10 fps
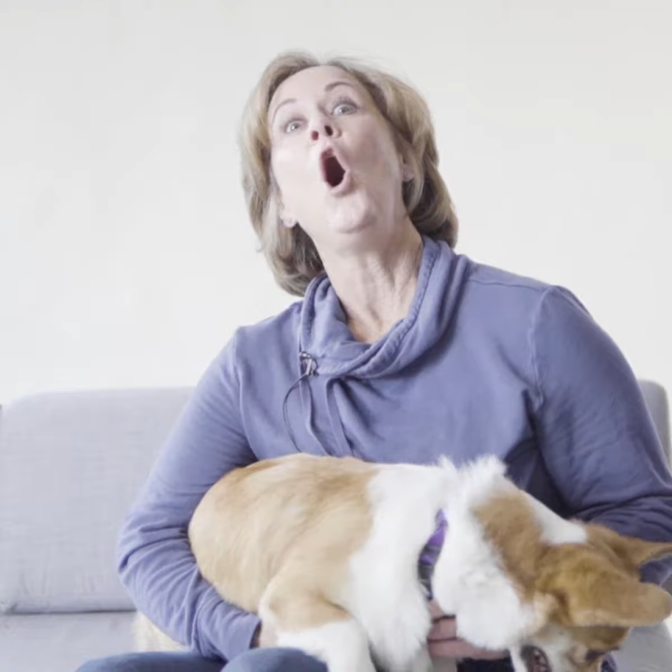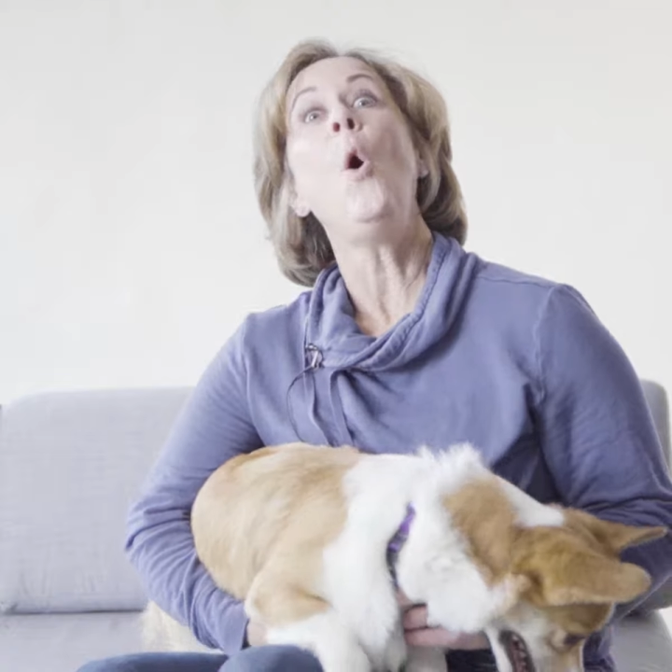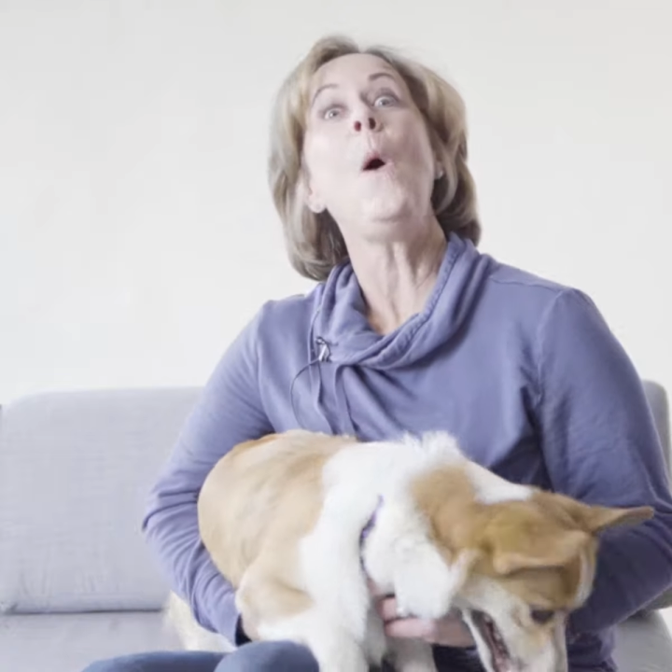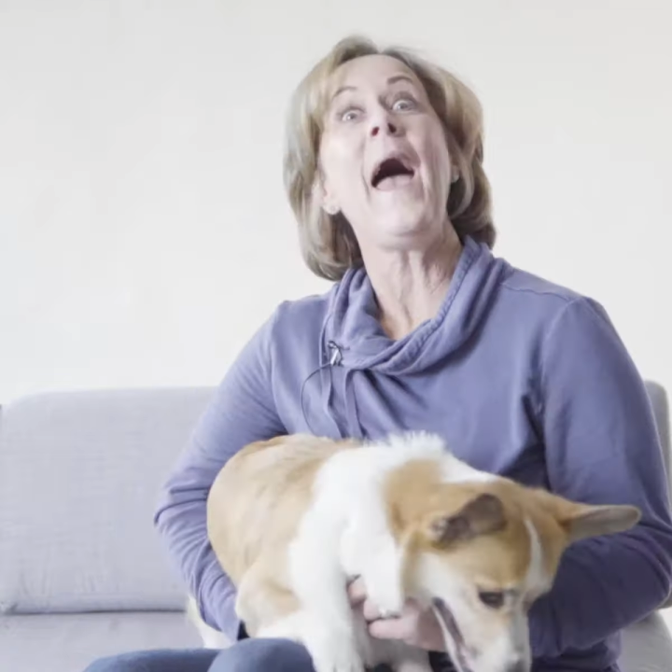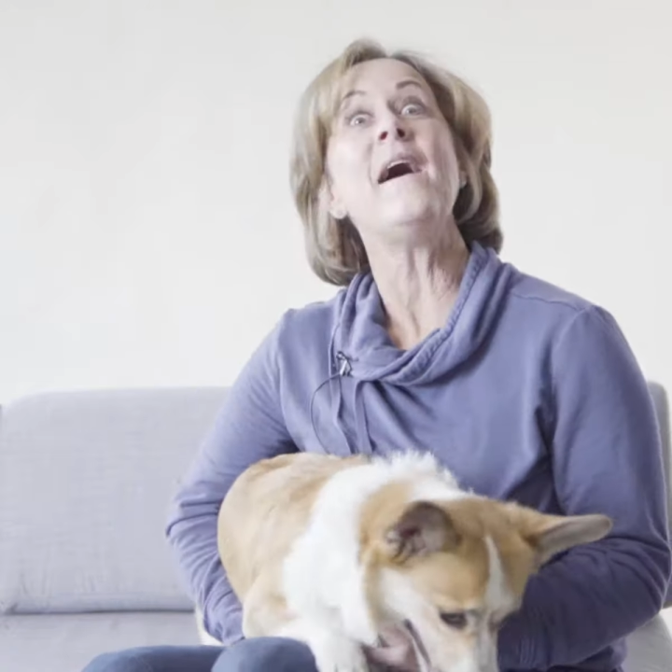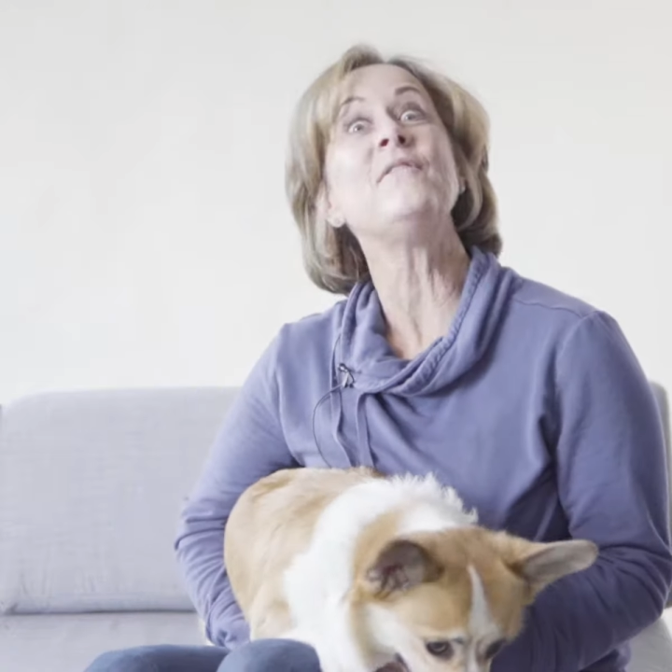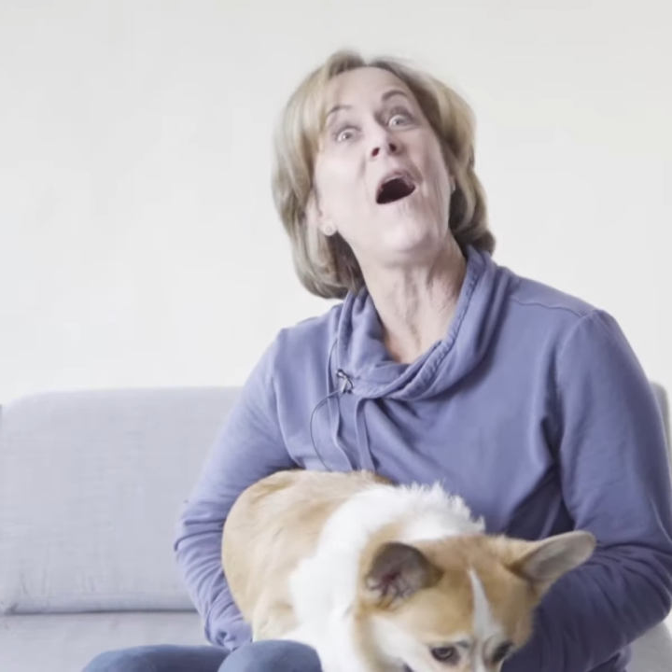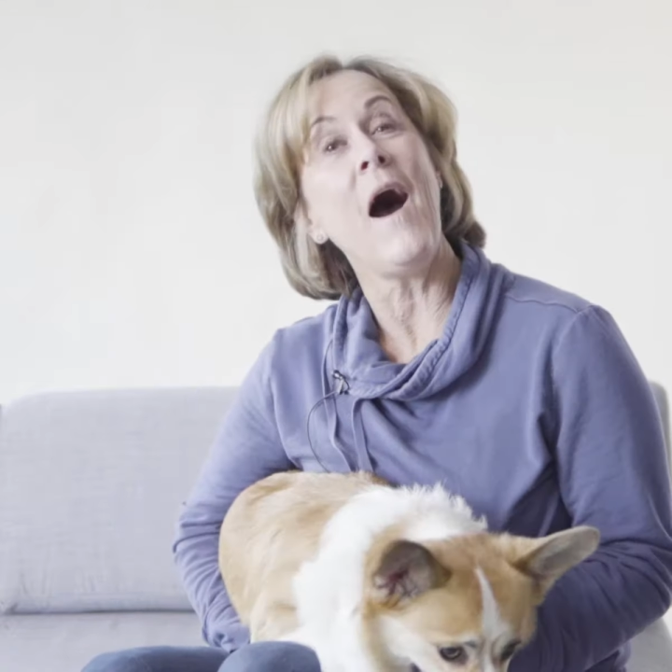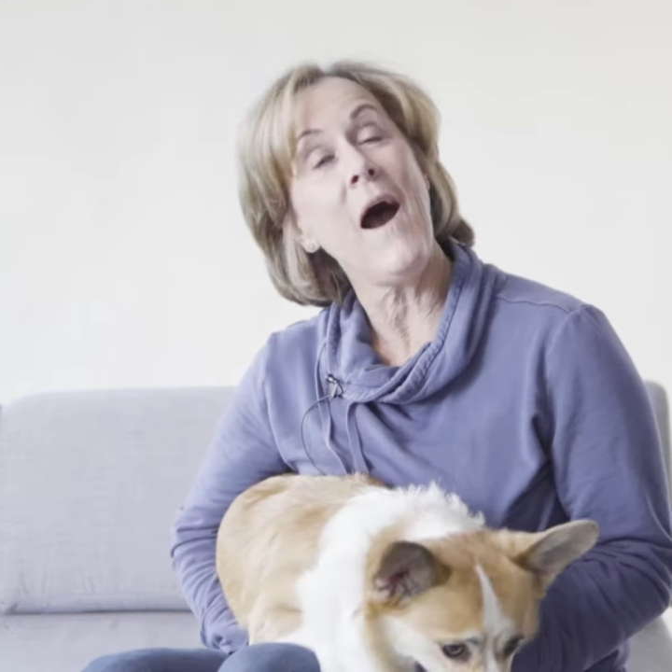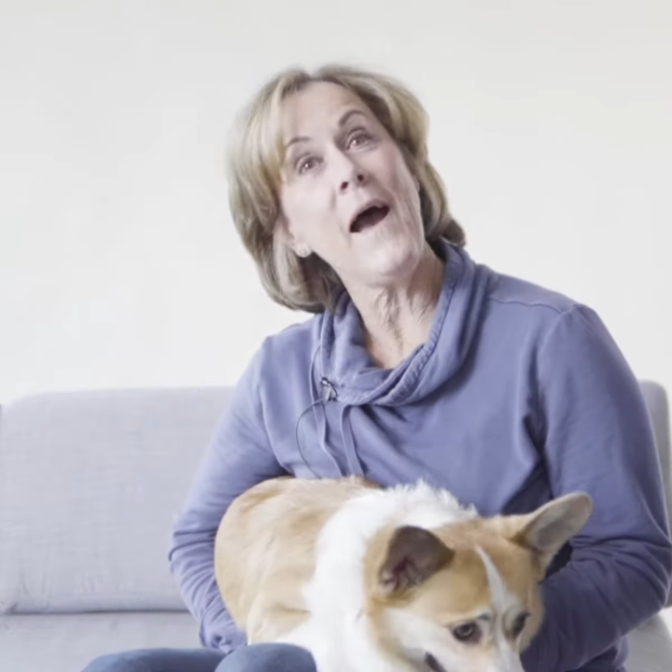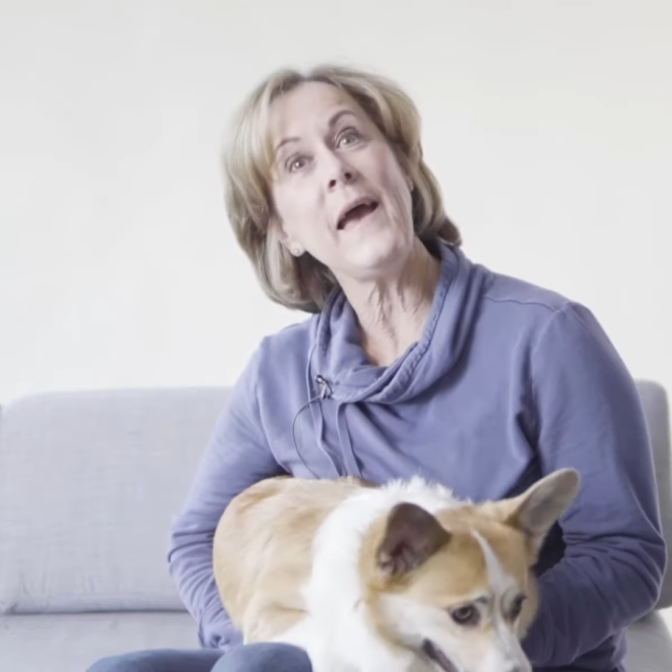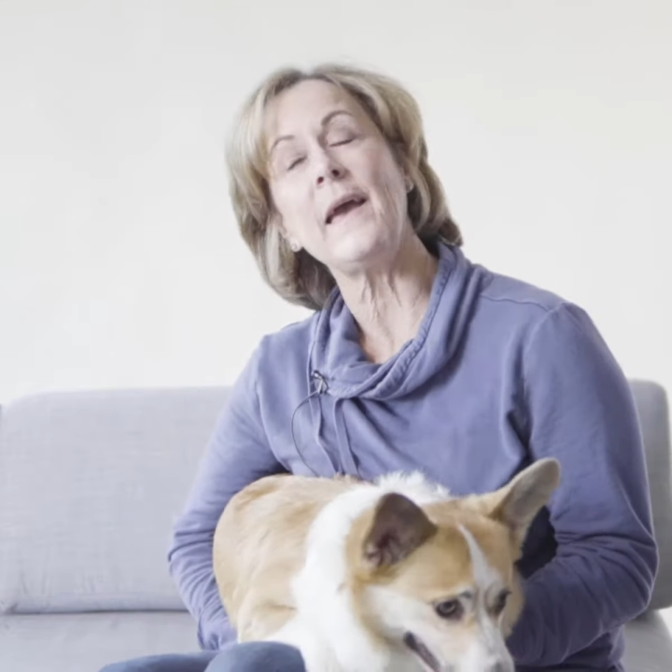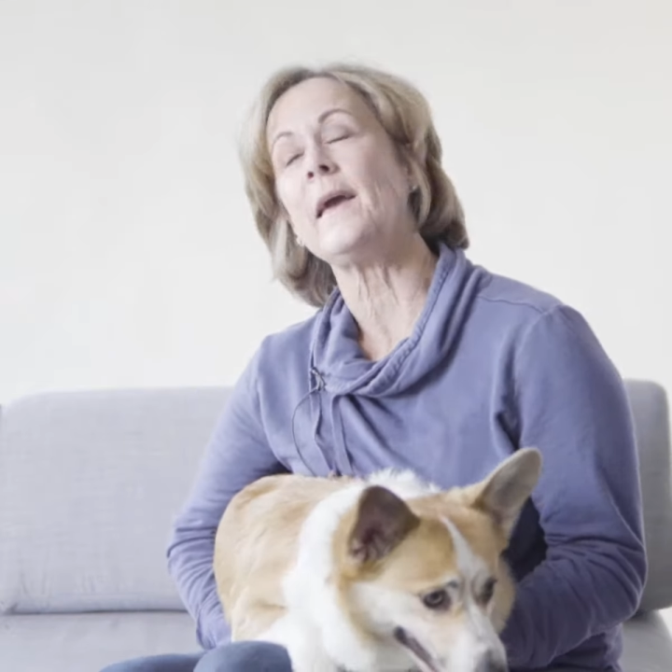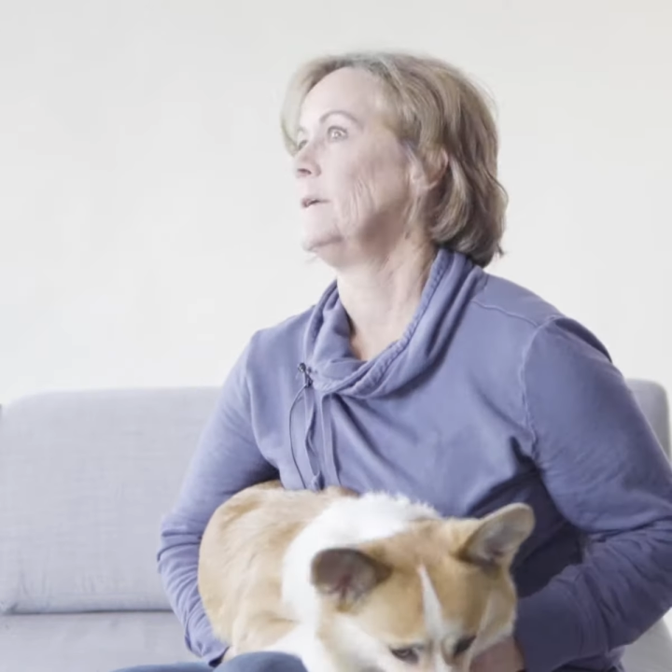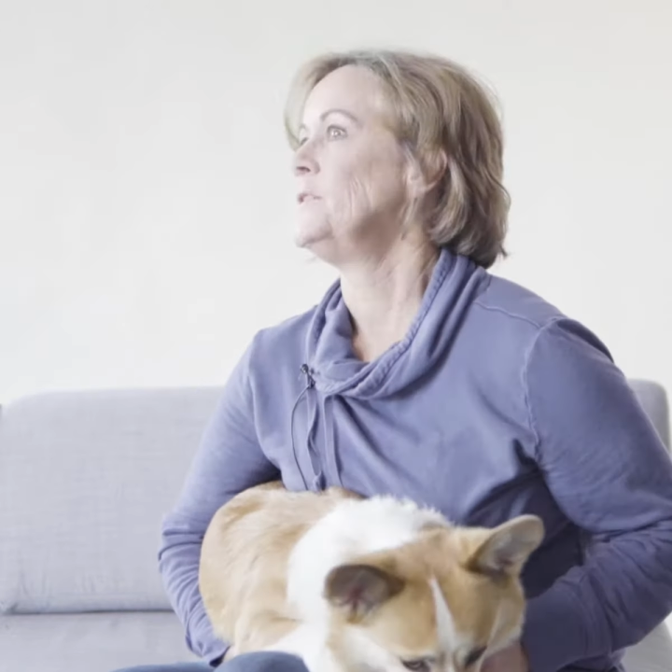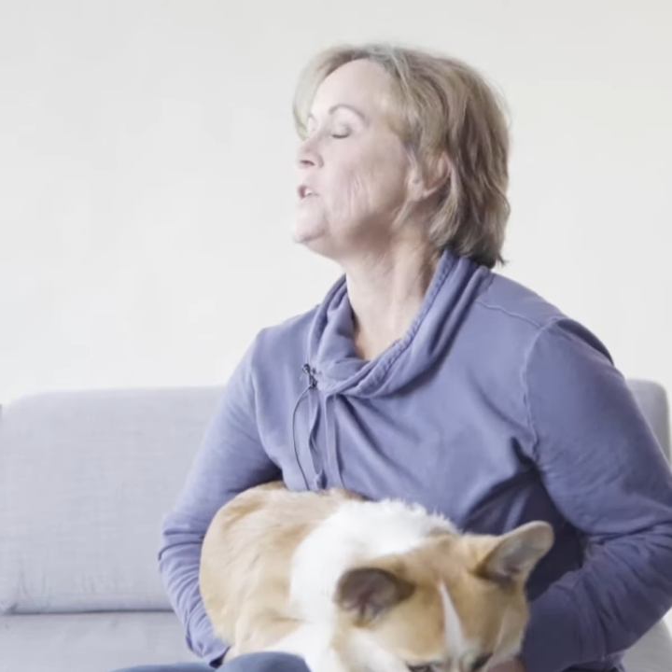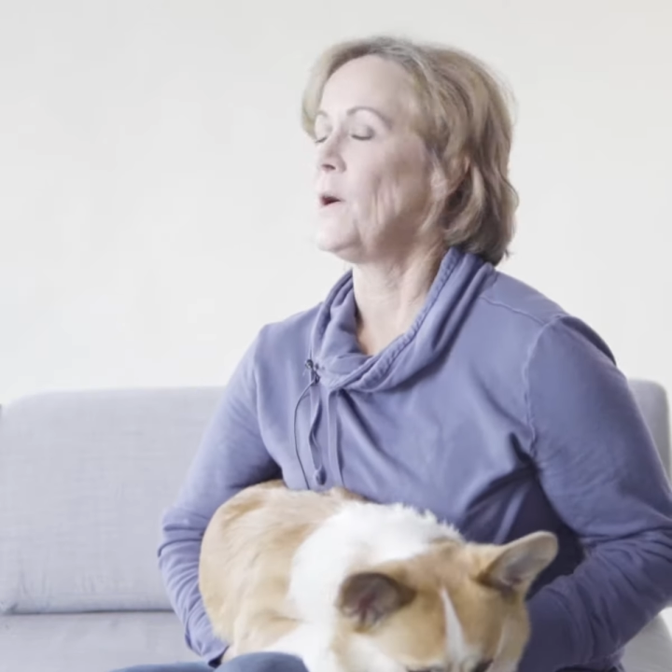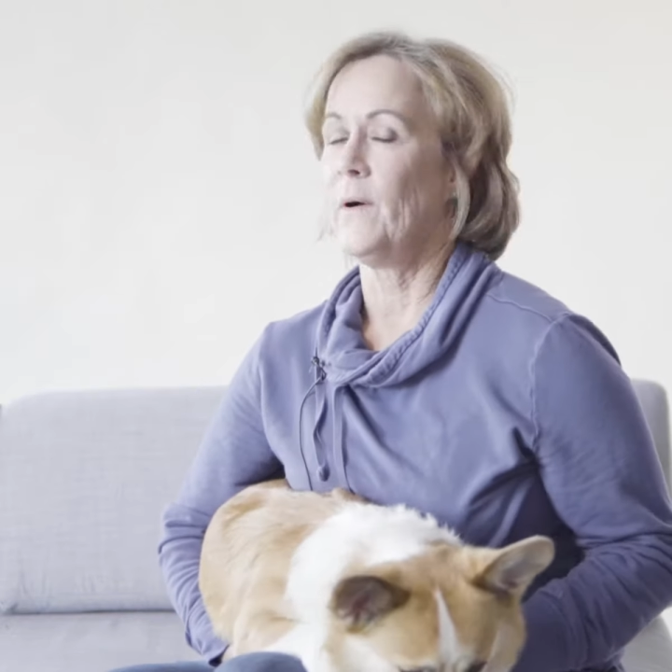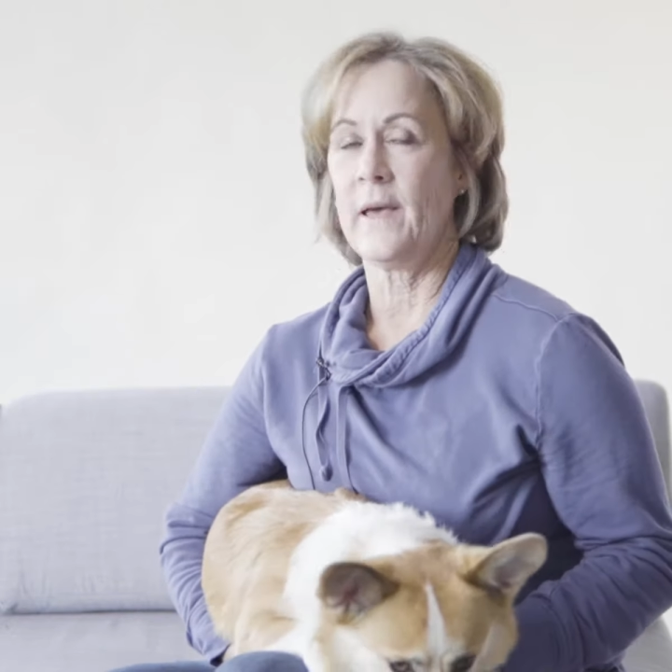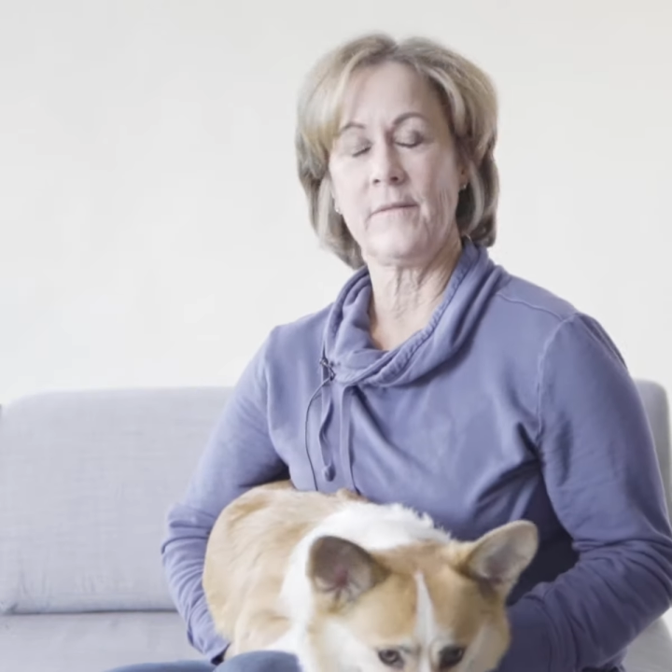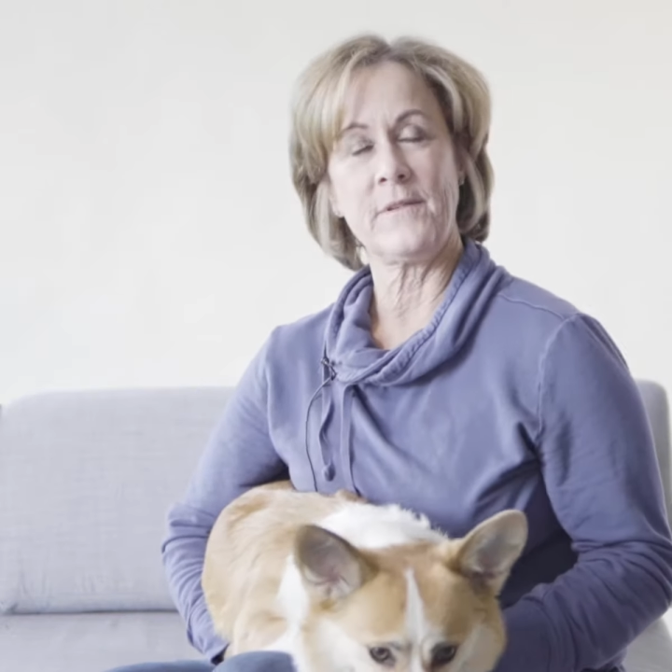Oh, have I? No, I have